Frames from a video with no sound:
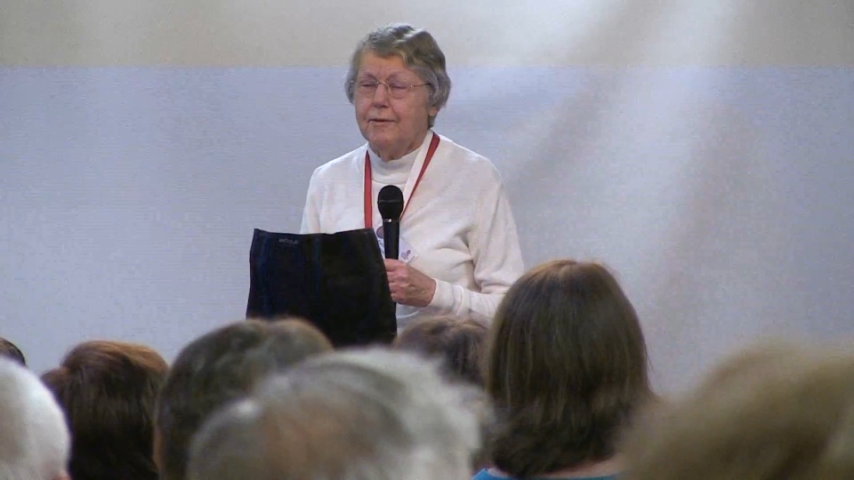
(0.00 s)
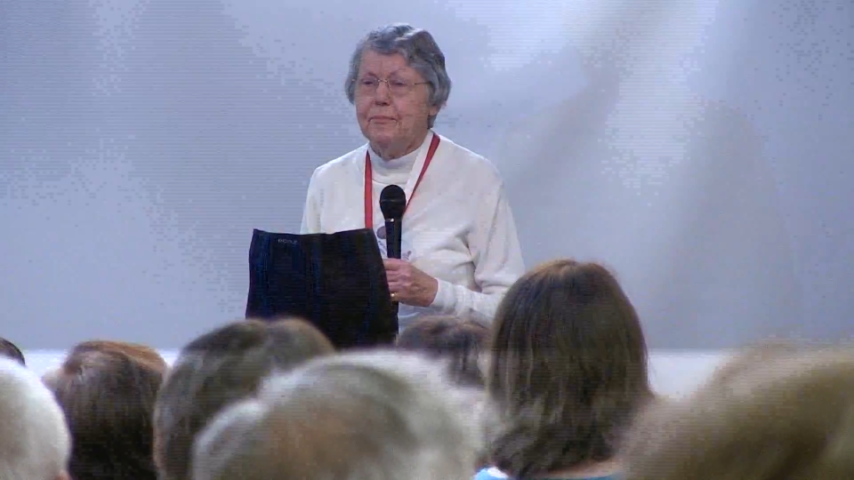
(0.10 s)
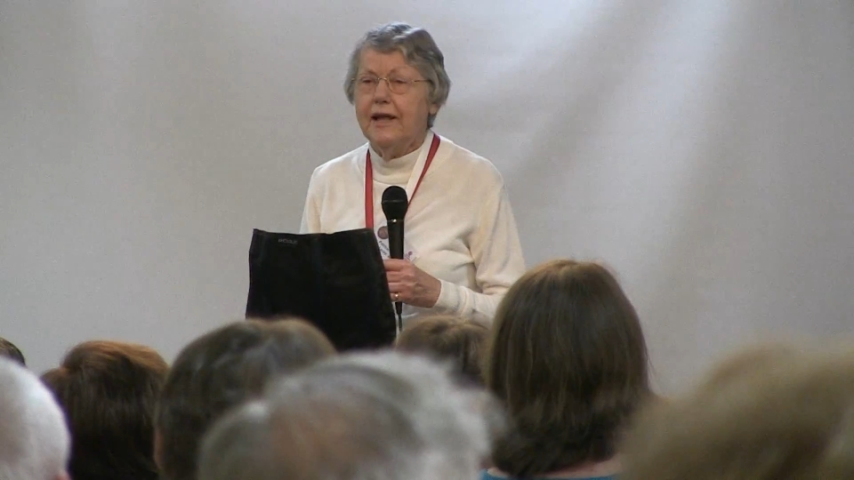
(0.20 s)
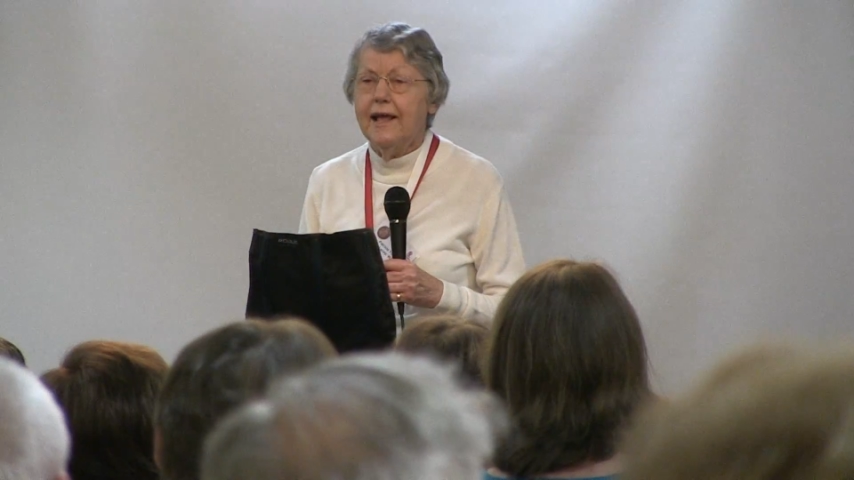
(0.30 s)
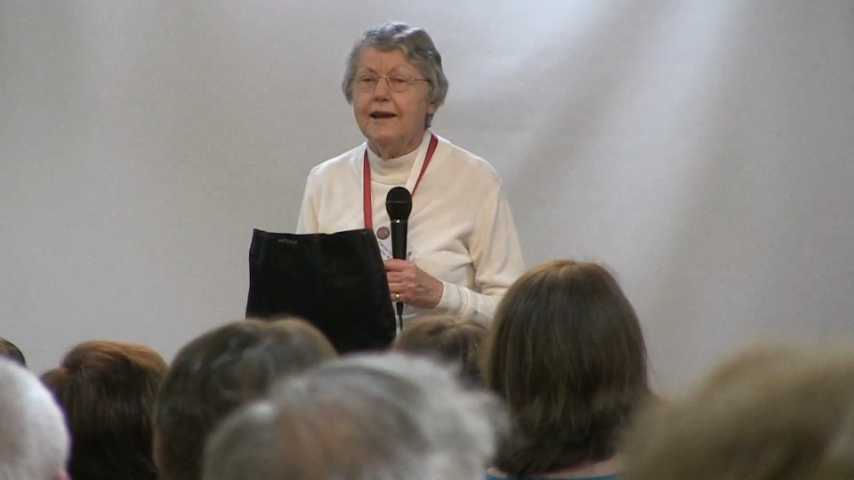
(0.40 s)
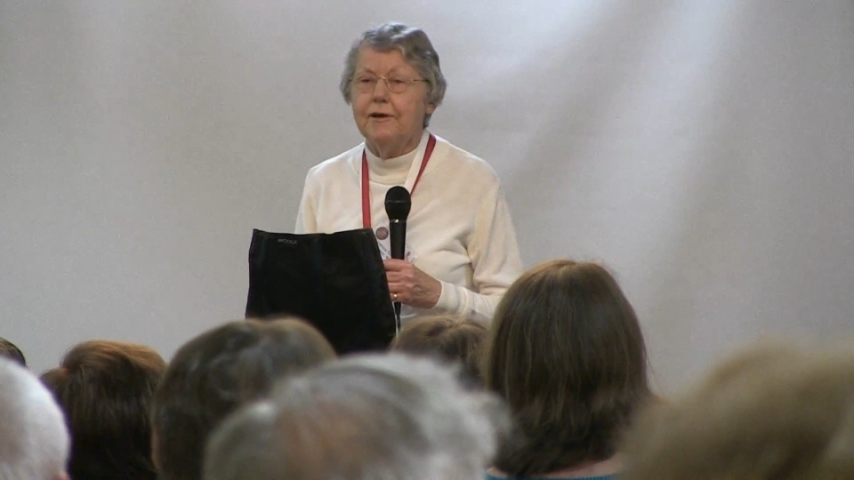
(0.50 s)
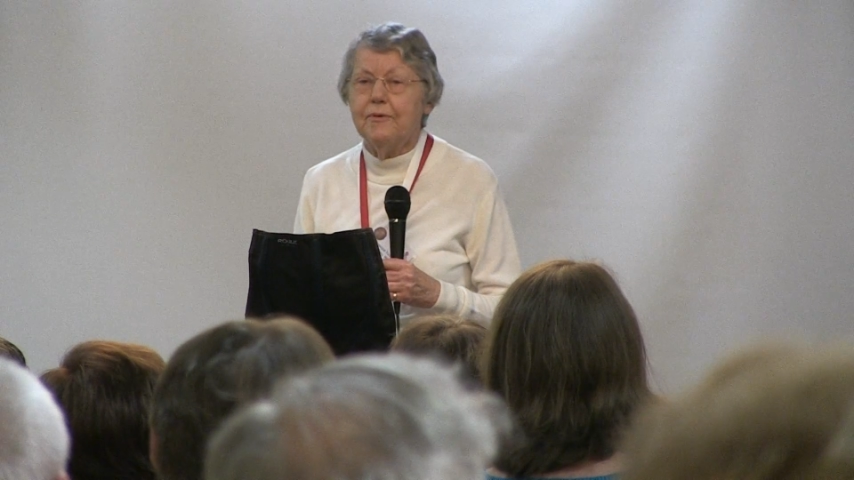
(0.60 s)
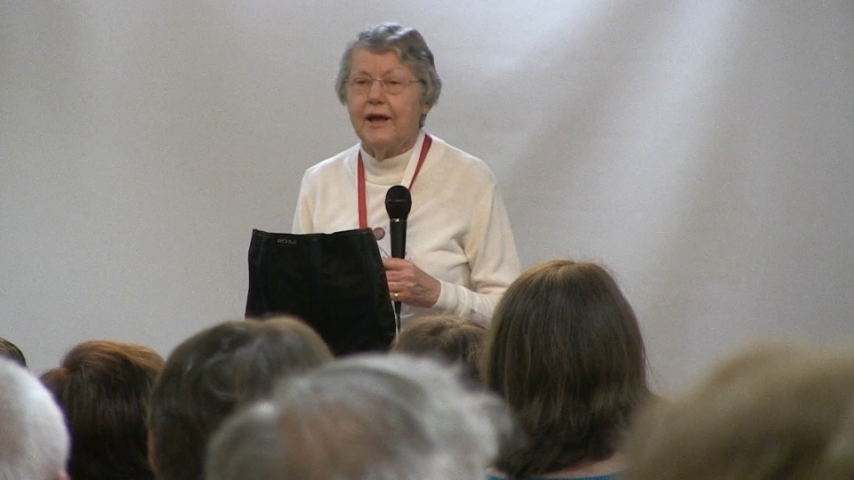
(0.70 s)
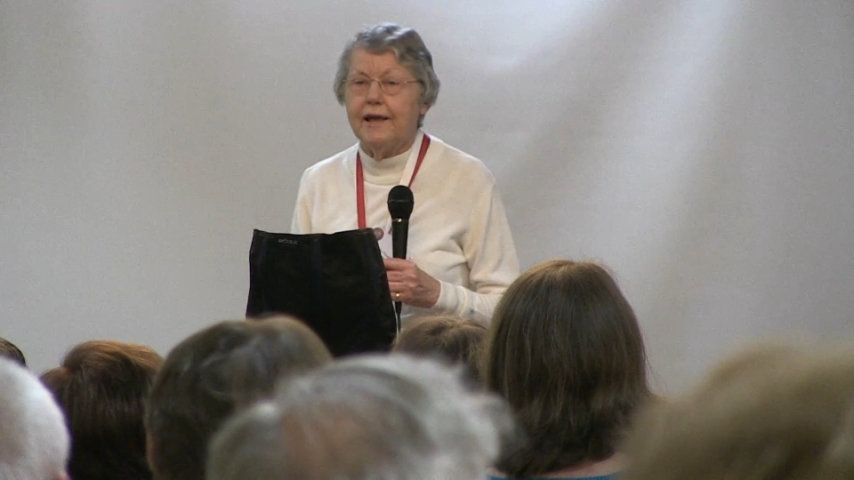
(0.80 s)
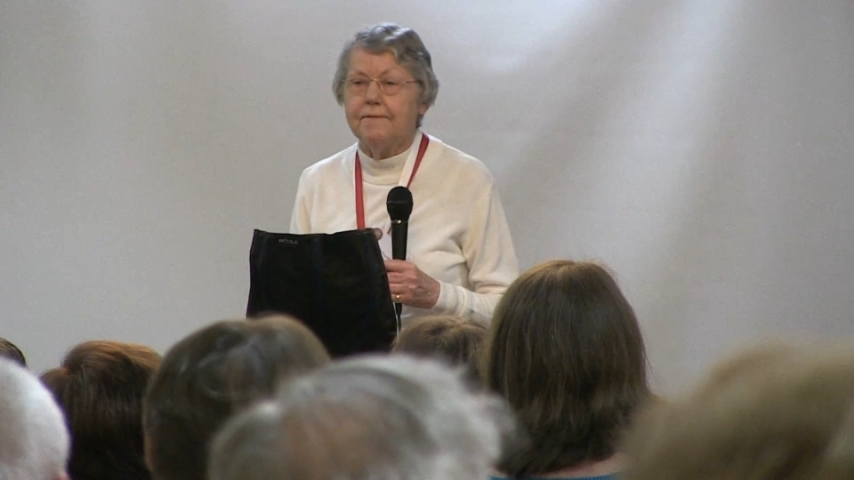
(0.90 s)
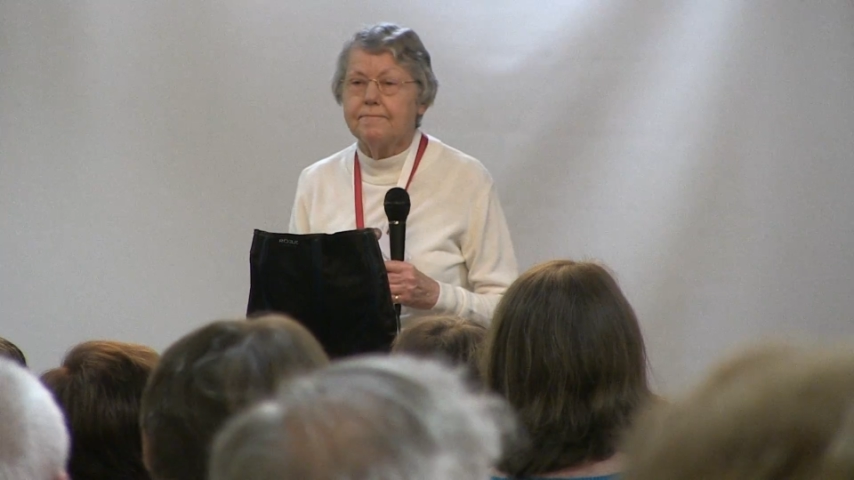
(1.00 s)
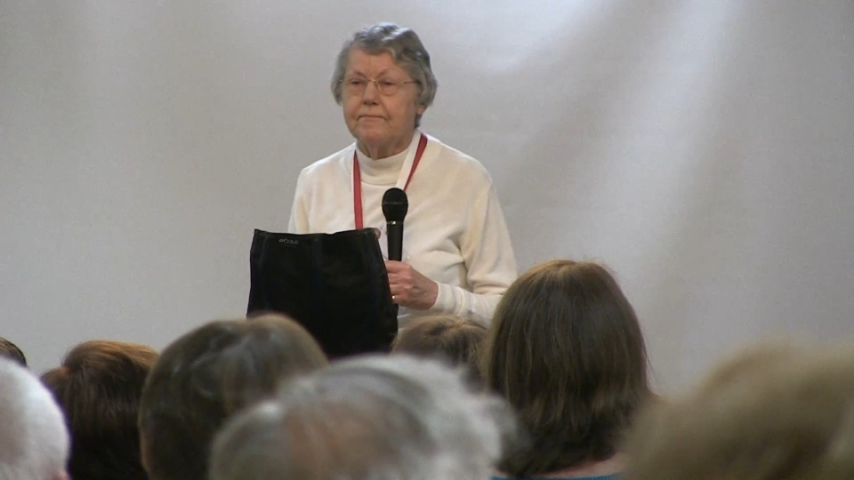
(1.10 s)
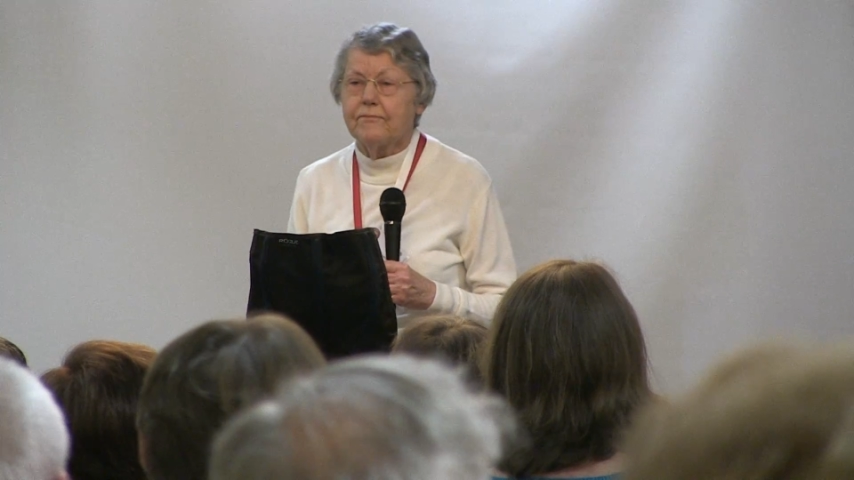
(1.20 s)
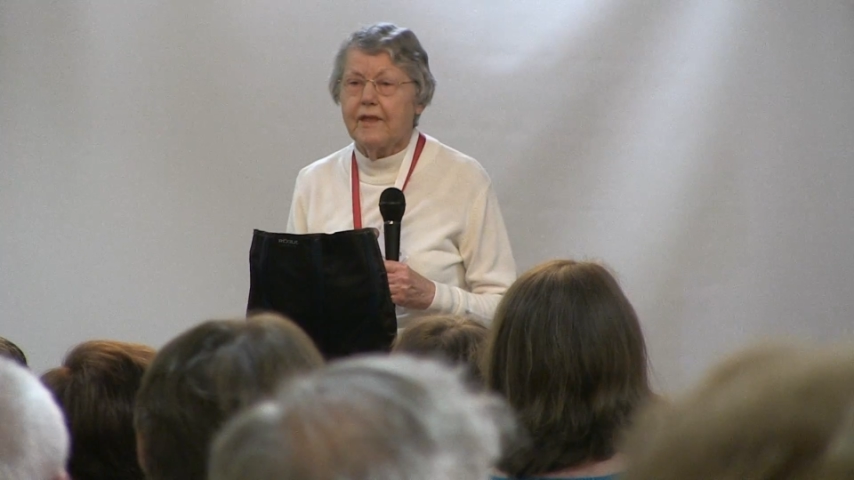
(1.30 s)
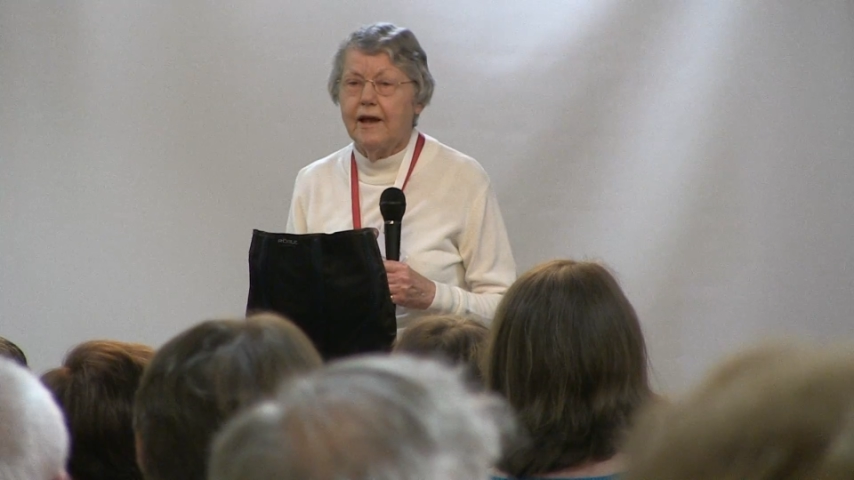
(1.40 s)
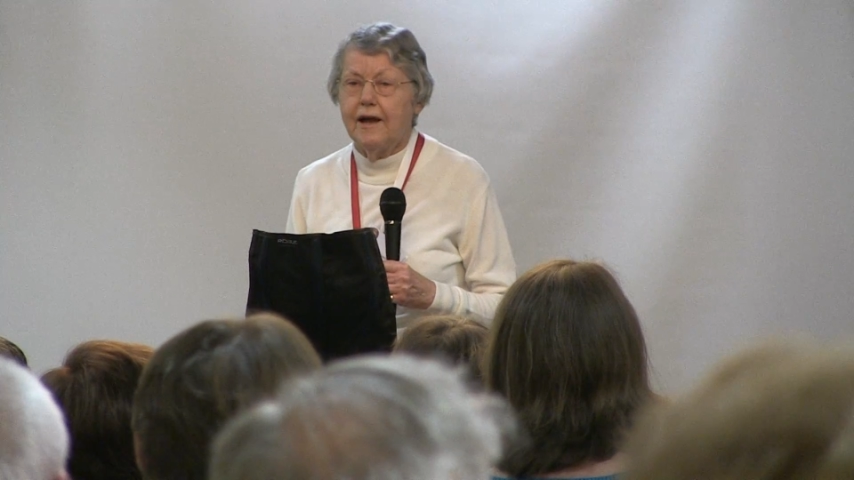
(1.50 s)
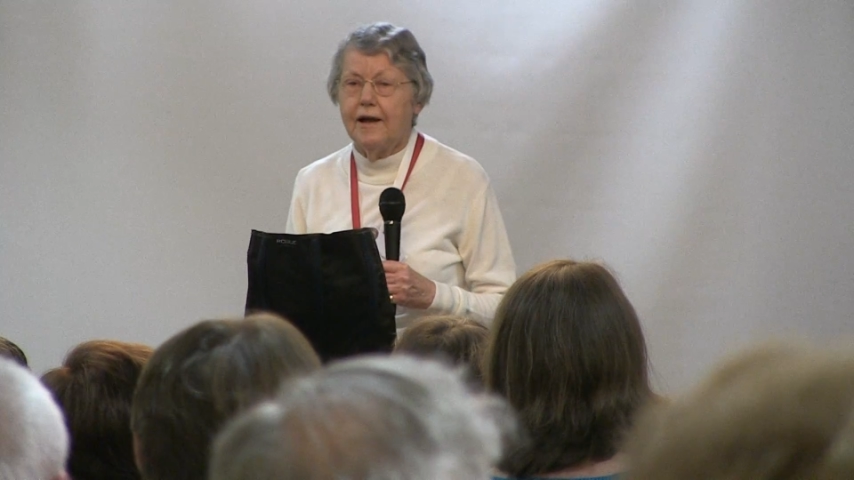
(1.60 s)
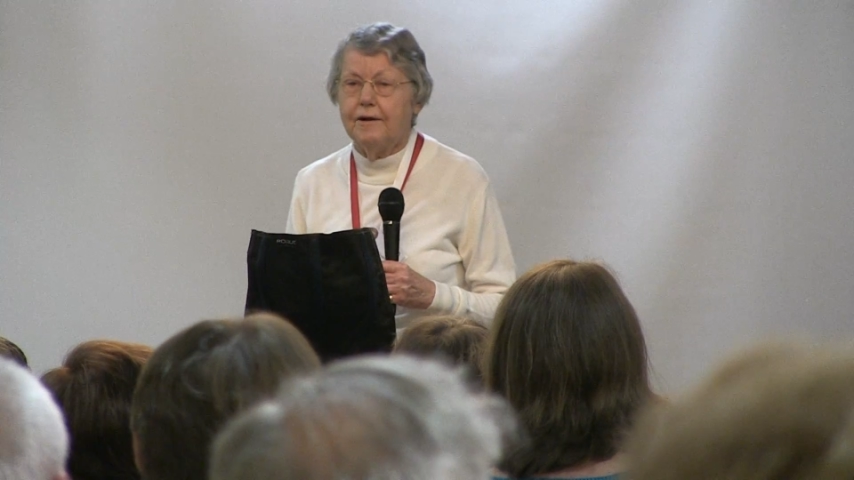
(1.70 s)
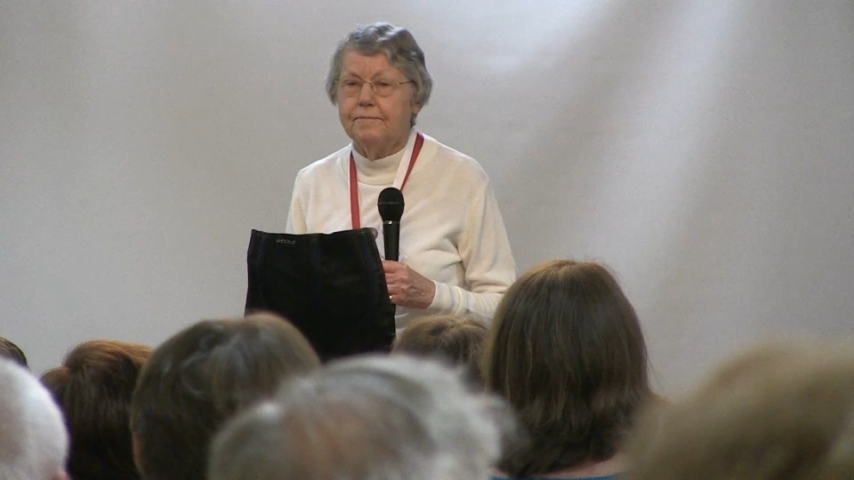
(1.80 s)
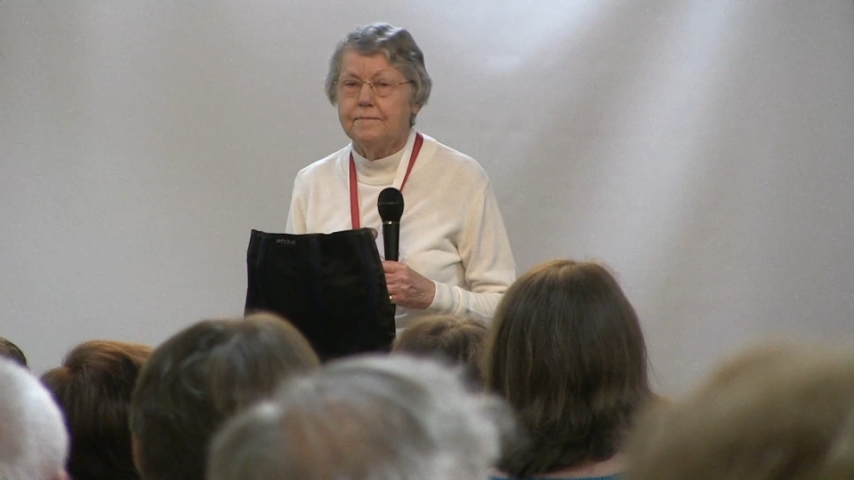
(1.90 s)
But anyway,
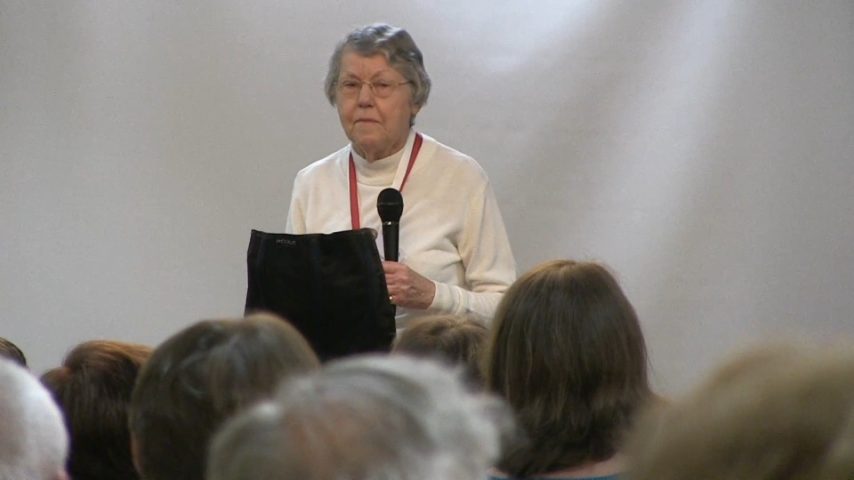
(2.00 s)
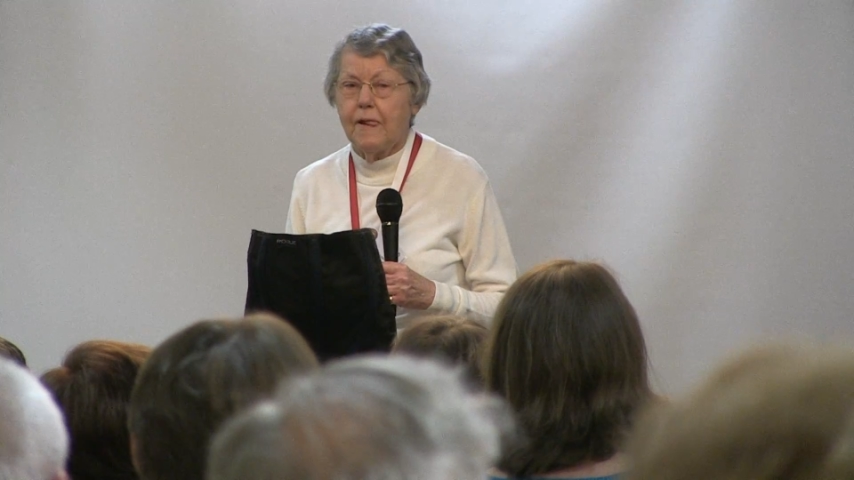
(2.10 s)
um,